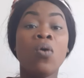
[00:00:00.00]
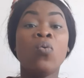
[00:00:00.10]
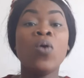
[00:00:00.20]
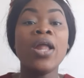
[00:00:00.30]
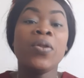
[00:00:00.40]

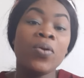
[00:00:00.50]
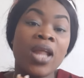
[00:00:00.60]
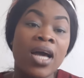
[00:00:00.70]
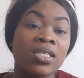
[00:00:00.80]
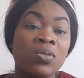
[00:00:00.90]
When you
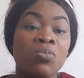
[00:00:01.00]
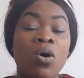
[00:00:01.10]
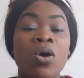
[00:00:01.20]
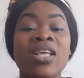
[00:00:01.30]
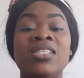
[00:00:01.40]
nag
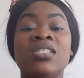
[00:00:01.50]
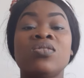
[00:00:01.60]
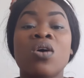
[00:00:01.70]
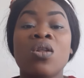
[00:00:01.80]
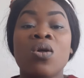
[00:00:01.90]
small, it is
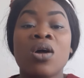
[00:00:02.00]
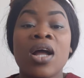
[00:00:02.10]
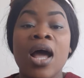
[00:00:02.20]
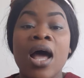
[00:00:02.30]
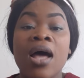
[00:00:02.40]
no
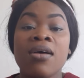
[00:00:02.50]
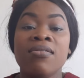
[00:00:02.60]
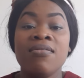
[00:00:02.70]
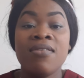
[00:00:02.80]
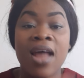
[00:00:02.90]
longer
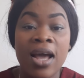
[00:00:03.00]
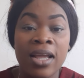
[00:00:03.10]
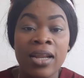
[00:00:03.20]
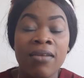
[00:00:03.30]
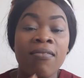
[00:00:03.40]

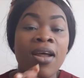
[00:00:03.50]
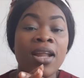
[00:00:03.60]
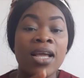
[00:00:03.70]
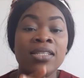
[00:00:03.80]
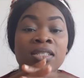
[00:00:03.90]
nagging.
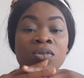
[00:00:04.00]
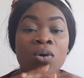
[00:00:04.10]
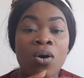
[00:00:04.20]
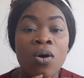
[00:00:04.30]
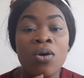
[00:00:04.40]
Rather, it is
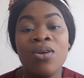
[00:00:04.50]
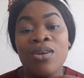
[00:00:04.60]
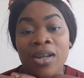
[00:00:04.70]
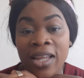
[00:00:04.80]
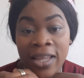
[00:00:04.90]
called
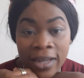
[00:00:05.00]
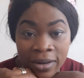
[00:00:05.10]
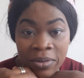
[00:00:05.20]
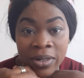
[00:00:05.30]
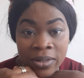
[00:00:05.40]

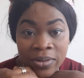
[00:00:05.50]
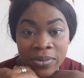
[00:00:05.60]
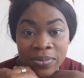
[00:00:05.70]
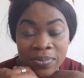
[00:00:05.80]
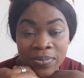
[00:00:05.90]
caring.
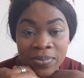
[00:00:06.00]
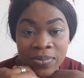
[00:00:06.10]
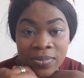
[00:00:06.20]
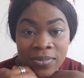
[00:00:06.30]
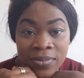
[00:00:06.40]

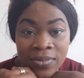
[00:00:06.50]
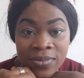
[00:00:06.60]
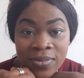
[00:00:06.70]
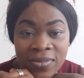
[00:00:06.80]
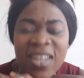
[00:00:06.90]

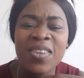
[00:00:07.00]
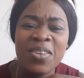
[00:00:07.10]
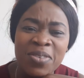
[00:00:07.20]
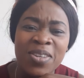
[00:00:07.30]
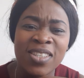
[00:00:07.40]
I don't
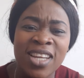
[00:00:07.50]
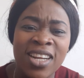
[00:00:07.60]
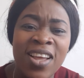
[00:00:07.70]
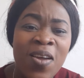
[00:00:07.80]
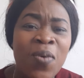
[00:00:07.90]
know if you
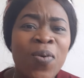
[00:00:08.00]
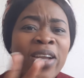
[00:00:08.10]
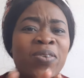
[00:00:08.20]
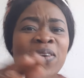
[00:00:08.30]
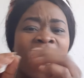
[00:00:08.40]
understand.
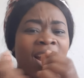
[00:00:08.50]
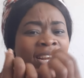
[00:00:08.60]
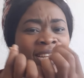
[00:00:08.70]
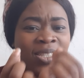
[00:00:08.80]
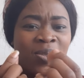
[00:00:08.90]
When you nag
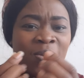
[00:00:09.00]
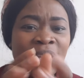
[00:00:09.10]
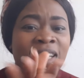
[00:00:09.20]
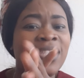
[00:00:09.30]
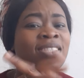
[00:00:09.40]
little,
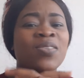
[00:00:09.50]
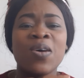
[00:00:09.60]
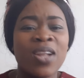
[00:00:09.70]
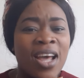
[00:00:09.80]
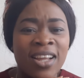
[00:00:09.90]
it is
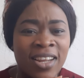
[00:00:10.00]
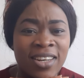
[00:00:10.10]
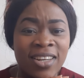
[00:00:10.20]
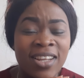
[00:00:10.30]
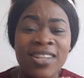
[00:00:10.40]
not
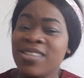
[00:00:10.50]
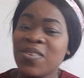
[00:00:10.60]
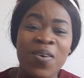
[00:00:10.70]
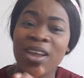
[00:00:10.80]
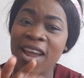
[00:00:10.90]
nagging. It is
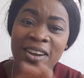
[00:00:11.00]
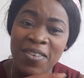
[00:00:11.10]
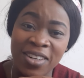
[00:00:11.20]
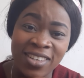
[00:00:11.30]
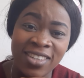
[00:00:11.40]
called caring.